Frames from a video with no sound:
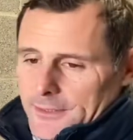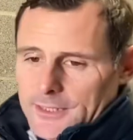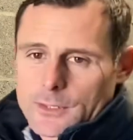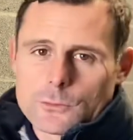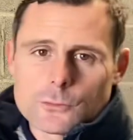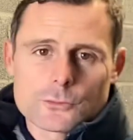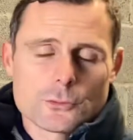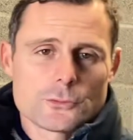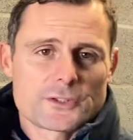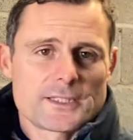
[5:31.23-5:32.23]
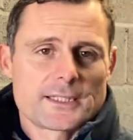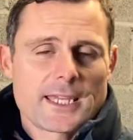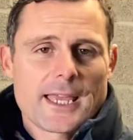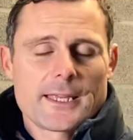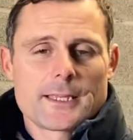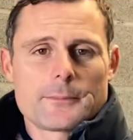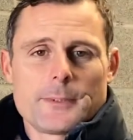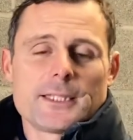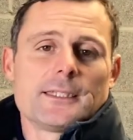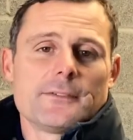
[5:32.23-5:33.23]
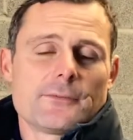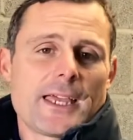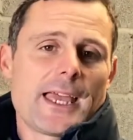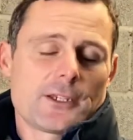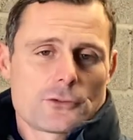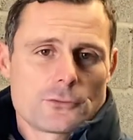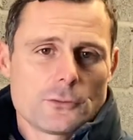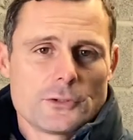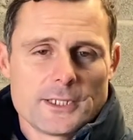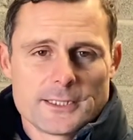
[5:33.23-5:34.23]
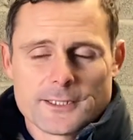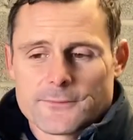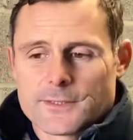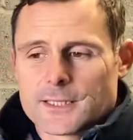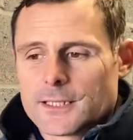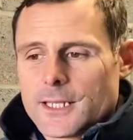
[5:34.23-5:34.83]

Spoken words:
Now all the horses get plenty of extra oil in their feed.